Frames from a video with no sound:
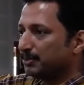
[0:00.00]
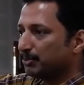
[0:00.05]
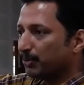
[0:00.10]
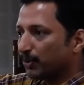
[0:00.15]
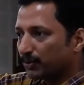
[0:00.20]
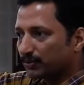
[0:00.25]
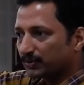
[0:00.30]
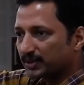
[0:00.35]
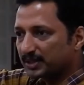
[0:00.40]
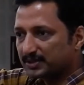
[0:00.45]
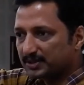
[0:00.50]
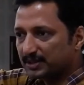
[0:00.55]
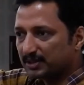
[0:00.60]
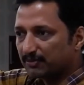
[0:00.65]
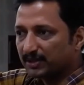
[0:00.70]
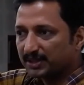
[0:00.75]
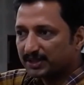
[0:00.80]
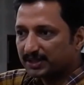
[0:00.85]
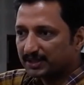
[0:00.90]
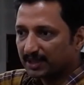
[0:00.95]
mode this
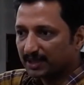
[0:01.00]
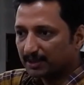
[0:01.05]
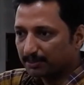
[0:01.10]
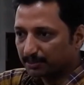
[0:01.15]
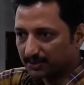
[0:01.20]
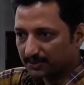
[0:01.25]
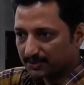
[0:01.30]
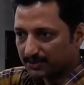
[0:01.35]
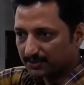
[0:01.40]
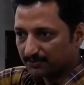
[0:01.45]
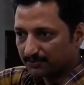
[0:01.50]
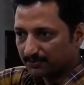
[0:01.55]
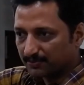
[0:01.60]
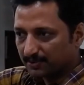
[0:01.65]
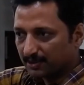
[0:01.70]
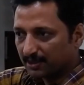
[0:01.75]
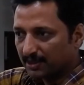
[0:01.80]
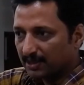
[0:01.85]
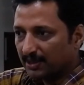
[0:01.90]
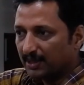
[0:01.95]
deflection happens.
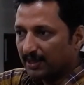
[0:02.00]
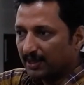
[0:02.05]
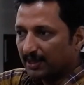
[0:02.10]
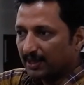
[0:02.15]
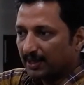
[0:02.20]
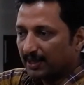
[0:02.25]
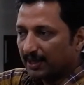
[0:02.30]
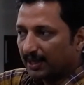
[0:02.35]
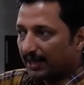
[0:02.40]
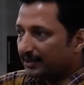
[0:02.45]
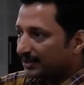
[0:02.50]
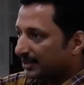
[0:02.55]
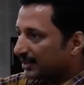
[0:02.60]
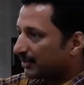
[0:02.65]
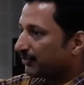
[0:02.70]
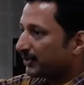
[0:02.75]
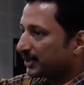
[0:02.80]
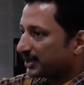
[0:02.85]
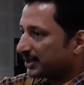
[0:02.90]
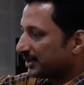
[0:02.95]
And the
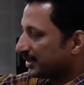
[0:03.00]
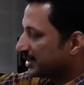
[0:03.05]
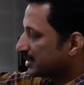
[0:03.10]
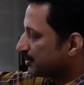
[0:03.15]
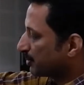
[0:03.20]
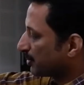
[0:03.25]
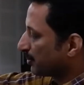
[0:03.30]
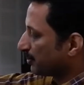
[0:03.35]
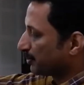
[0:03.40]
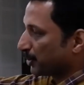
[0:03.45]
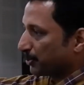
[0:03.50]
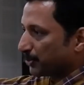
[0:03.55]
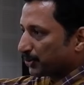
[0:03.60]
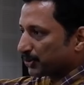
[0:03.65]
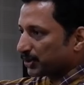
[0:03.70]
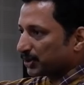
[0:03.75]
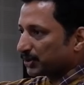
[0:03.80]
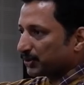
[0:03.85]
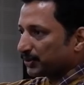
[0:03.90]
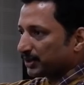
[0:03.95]
deflection is
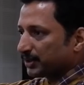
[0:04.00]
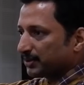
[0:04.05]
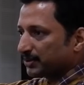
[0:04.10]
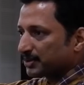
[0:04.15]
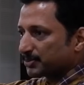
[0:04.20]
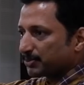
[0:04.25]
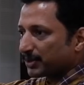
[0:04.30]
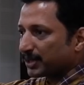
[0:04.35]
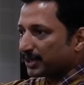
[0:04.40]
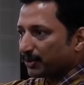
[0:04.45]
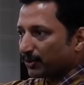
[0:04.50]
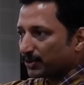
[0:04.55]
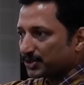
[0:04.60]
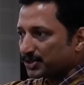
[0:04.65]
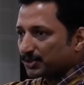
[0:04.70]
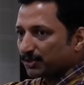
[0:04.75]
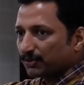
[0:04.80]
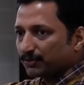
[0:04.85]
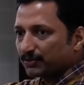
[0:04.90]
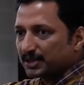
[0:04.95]
proportional to the spring
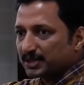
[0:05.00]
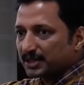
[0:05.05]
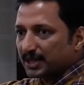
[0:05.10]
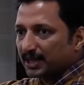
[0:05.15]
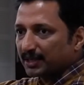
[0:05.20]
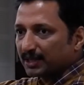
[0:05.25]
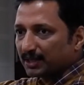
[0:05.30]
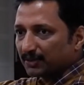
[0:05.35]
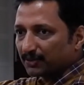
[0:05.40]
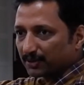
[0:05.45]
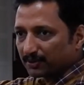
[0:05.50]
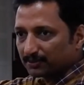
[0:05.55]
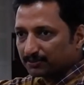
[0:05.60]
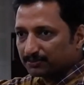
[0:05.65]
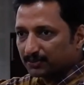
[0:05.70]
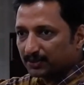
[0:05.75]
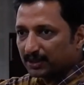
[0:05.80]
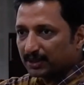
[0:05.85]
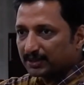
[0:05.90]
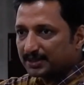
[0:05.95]
constant of this cantilever.
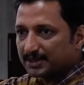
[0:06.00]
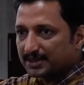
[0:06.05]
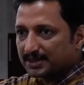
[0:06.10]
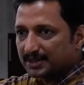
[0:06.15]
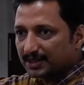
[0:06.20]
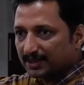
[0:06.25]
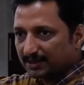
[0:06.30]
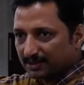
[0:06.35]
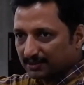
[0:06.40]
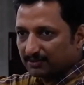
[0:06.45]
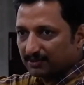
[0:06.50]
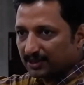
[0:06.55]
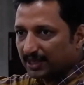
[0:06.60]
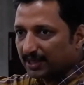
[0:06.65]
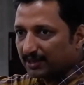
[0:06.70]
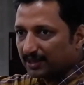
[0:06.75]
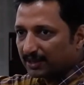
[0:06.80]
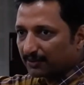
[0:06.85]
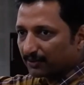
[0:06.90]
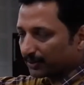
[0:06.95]
Okay, this is a
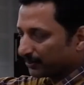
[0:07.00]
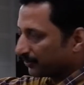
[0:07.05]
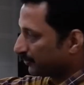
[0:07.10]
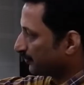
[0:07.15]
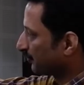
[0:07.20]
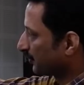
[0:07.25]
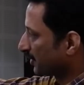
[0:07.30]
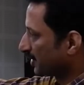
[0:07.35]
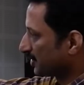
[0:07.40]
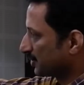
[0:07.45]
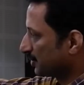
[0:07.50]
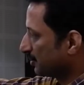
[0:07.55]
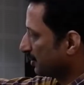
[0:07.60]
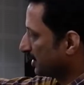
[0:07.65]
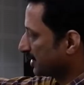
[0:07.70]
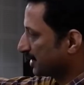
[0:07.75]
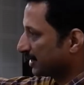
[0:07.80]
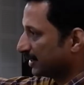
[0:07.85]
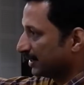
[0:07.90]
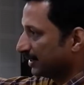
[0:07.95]
cantilever. So
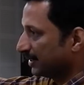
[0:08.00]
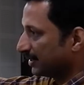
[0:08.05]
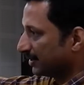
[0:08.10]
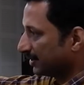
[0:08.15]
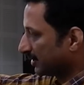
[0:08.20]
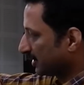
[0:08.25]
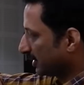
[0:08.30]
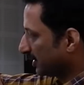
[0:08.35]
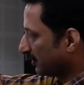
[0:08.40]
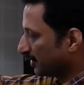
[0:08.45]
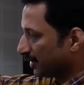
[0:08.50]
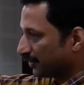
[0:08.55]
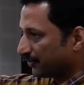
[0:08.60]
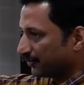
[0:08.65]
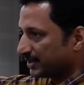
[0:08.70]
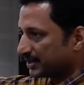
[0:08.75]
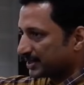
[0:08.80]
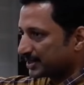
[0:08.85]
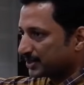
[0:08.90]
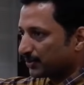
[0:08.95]
basically, if
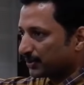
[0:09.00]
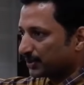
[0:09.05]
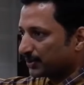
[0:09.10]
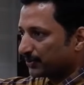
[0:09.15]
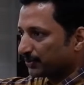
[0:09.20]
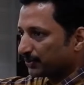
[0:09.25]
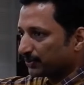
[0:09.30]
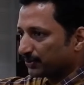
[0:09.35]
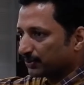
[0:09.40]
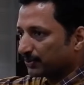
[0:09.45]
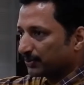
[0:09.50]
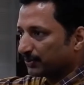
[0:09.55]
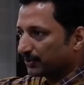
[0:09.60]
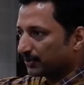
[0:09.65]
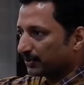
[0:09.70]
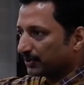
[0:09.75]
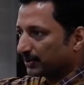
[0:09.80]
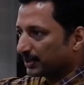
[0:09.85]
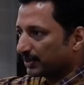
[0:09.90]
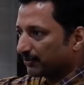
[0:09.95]
this is going to
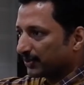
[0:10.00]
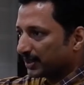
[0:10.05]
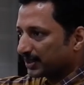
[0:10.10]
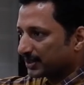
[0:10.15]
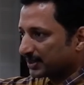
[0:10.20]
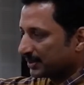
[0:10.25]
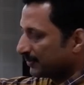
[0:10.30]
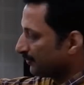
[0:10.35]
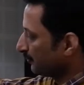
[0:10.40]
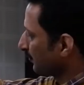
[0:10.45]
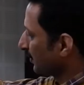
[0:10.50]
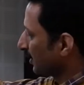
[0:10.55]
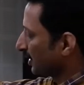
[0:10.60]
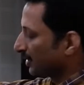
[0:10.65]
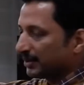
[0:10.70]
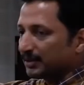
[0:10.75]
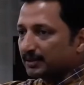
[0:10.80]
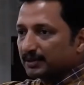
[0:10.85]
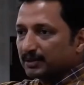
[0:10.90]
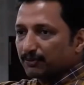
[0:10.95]
deflect,
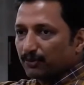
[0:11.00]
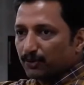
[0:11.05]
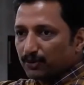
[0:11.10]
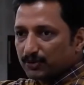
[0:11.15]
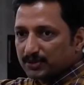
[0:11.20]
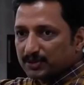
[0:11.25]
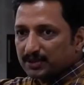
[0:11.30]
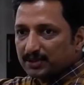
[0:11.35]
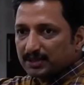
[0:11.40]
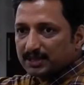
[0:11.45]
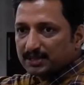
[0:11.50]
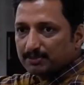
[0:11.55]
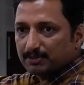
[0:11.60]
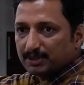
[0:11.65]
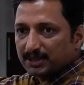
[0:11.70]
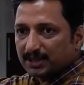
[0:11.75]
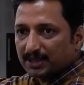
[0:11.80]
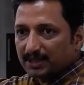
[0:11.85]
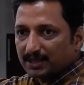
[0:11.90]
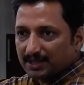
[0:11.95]
the force is
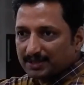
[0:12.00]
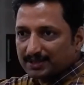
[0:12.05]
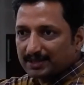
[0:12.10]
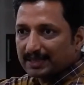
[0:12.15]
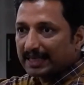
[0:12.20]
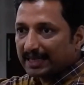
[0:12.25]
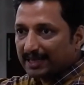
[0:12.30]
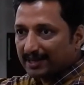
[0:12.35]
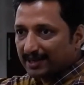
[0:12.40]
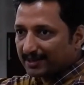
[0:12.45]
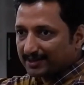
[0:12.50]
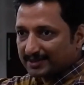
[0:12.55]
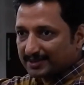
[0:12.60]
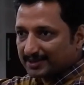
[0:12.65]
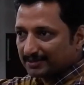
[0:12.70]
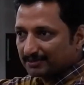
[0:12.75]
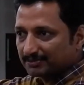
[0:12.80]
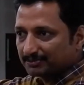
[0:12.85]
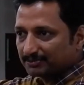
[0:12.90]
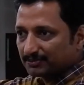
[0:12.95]
measured as
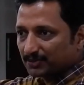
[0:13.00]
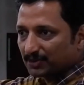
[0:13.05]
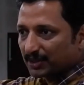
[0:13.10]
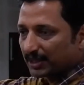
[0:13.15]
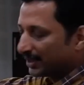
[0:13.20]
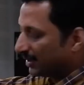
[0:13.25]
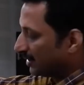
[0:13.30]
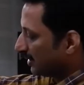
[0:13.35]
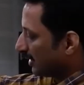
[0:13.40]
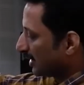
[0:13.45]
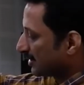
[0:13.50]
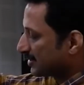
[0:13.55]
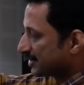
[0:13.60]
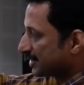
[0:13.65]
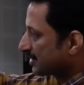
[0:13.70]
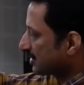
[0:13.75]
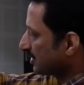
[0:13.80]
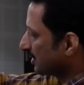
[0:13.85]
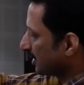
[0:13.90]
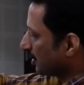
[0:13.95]
kx. Okay, x
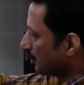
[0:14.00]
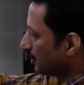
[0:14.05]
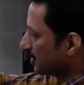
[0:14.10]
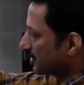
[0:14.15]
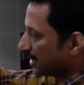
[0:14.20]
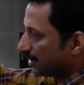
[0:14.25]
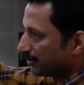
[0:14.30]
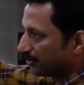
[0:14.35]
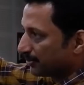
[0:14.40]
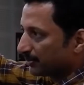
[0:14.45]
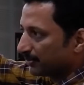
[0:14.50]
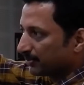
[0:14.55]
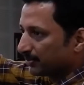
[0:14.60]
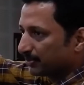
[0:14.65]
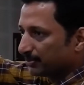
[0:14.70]
is how much I am